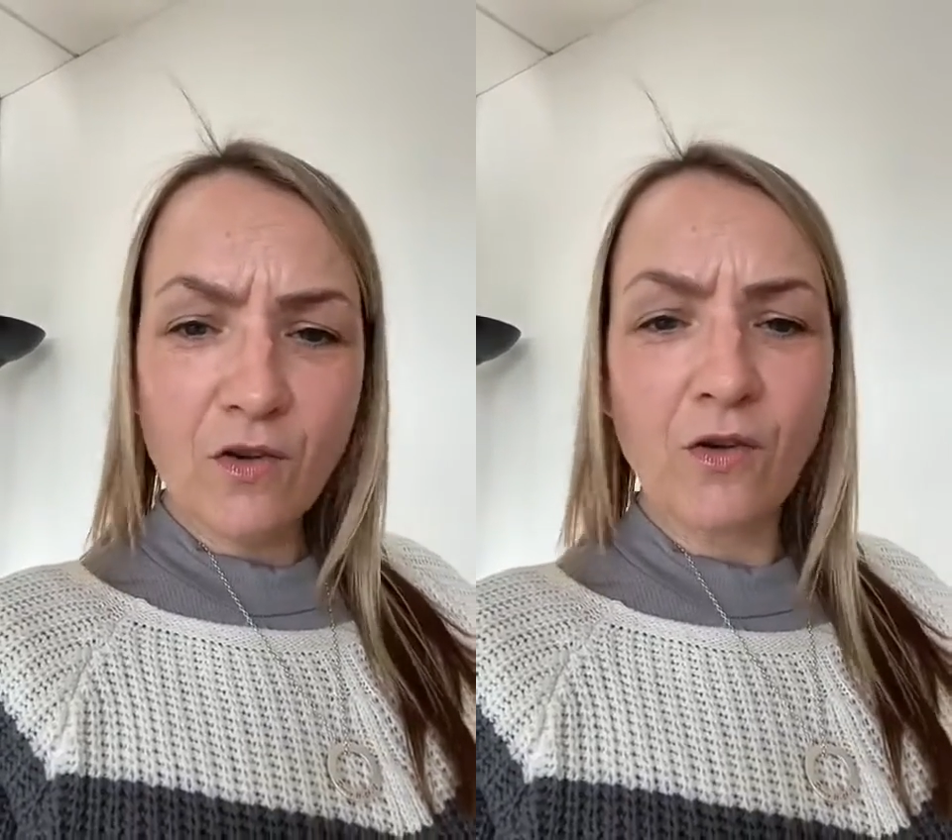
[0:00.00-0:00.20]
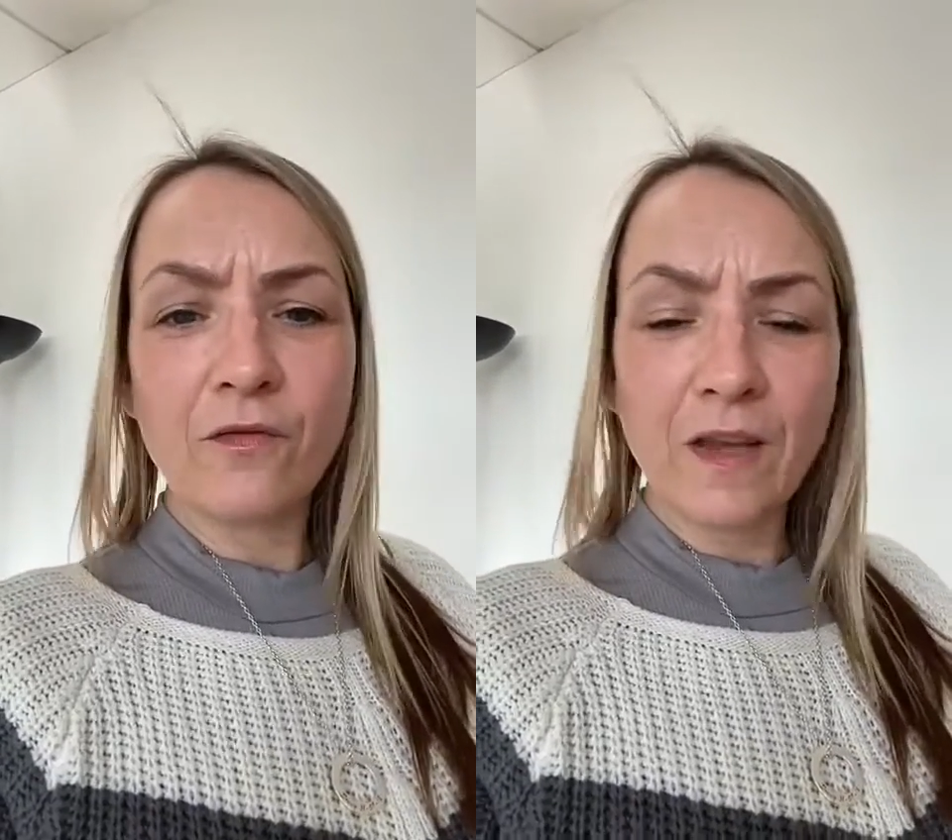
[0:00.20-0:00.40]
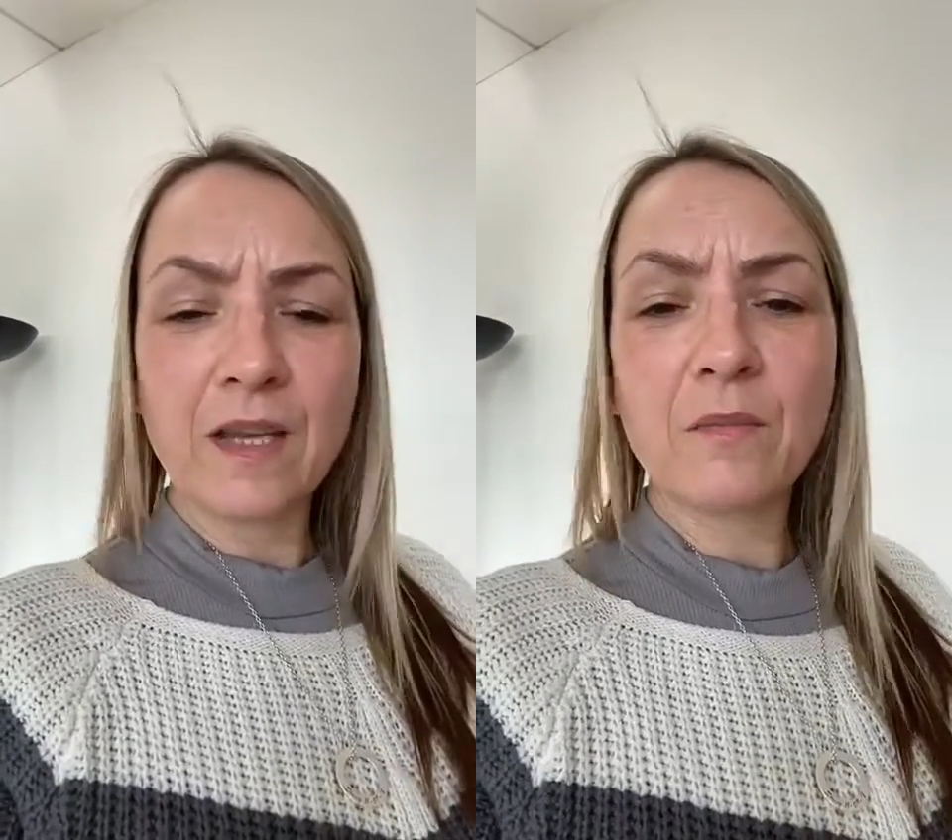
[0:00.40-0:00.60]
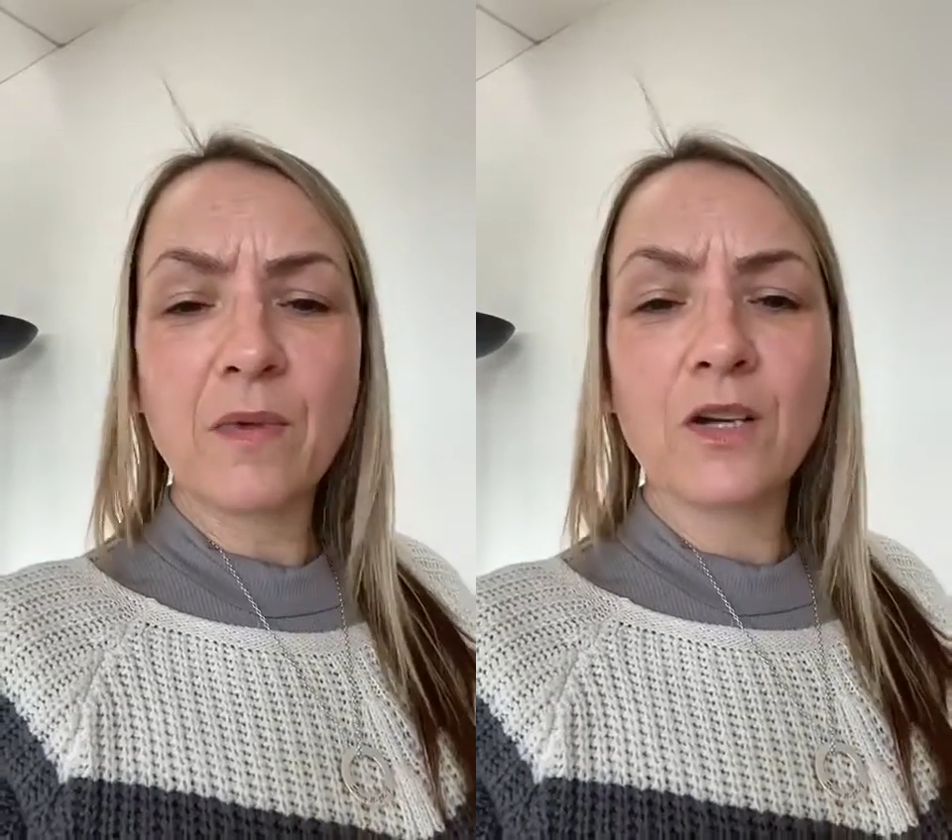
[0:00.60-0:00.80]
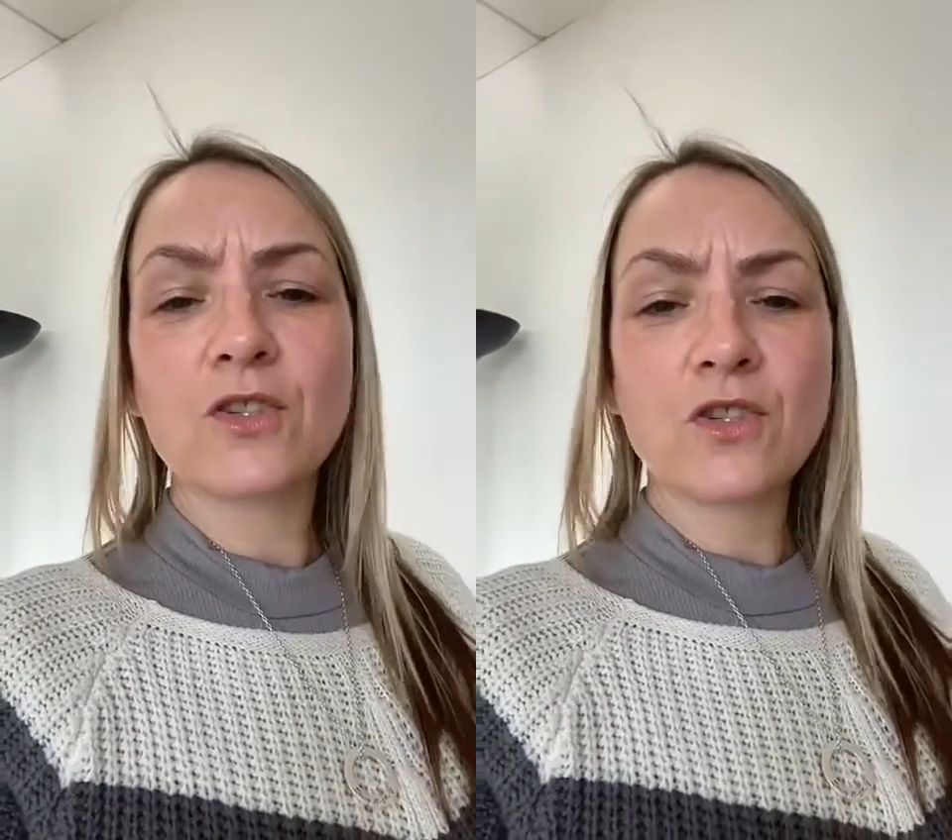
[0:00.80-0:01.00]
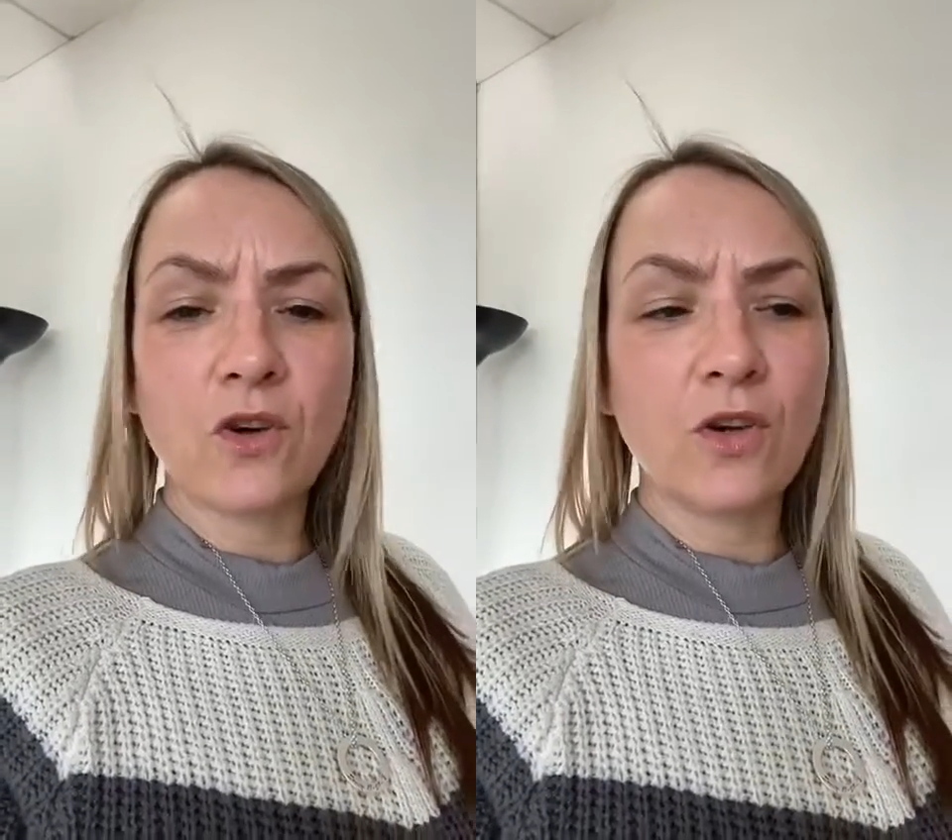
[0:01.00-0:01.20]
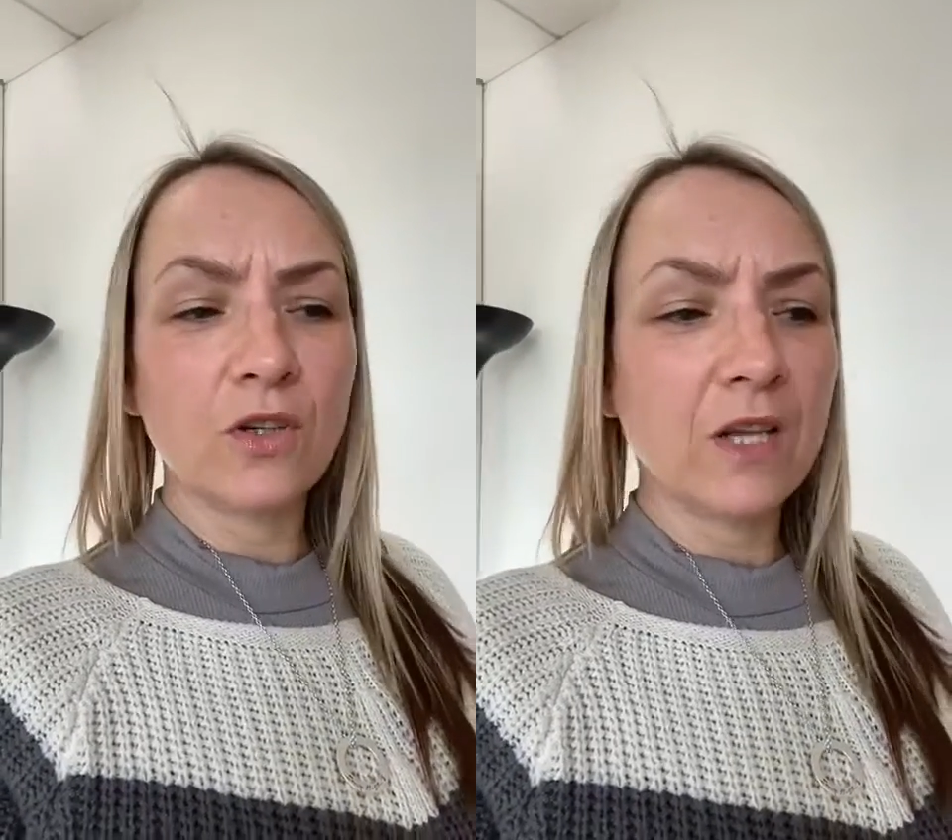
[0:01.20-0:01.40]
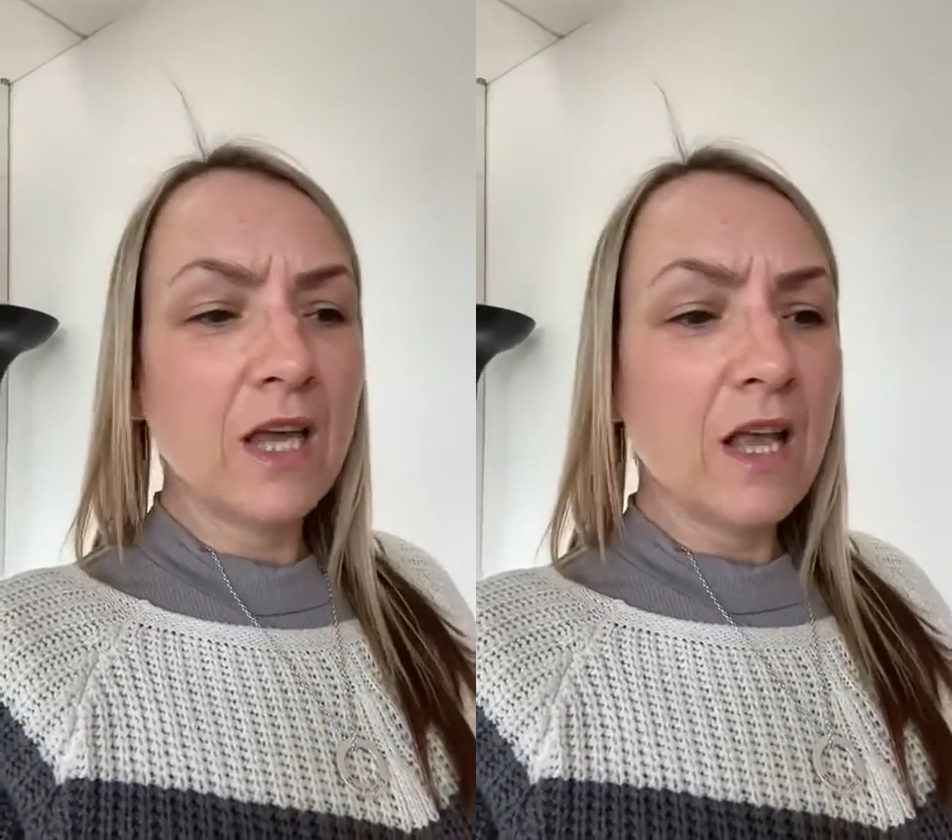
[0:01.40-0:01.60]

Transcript: on very much on